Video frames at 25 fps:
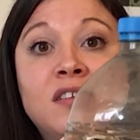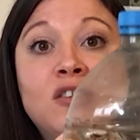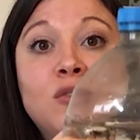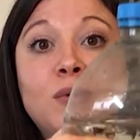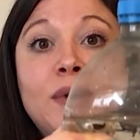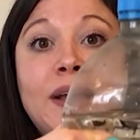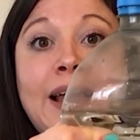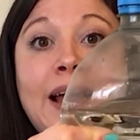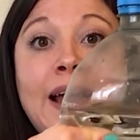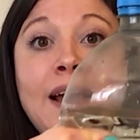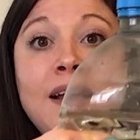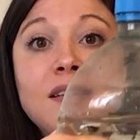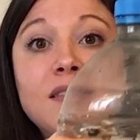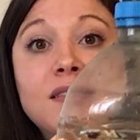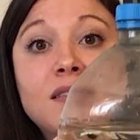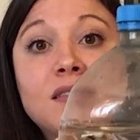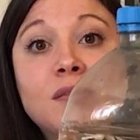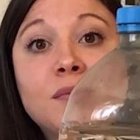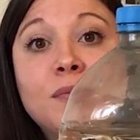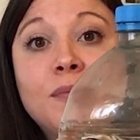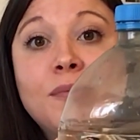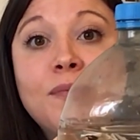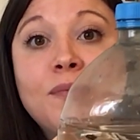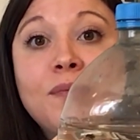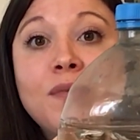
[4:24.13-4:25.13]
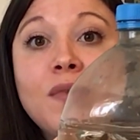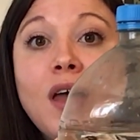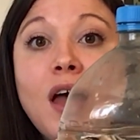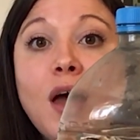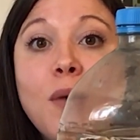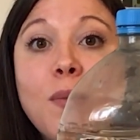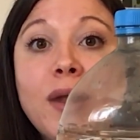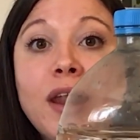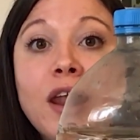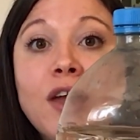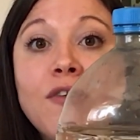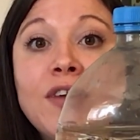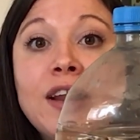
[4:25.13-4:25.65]
into a gas,
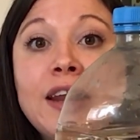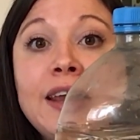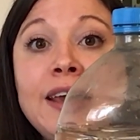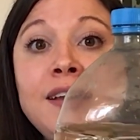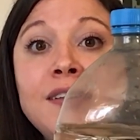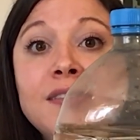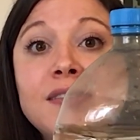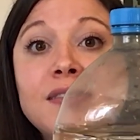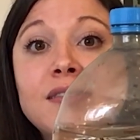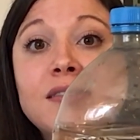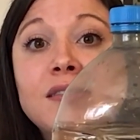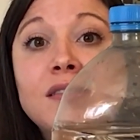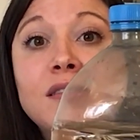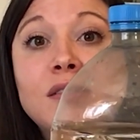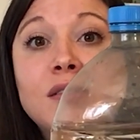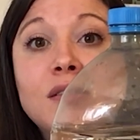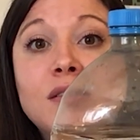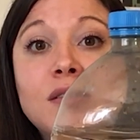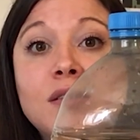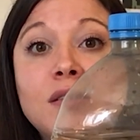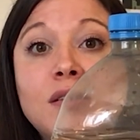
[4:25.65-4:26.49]
and when I release,